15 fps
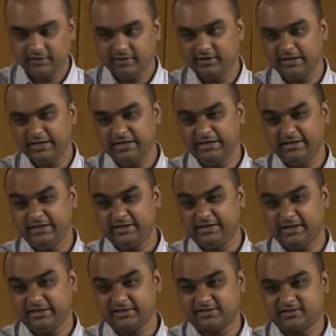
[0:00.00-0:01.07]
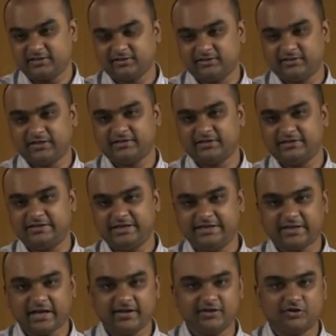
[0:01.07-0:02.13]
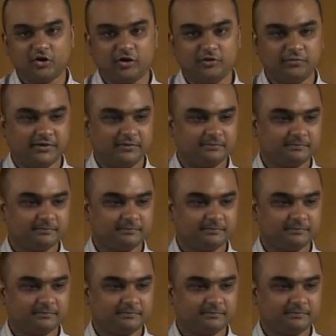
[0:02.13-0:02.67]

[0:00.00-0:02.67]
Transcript: indicate that the data economy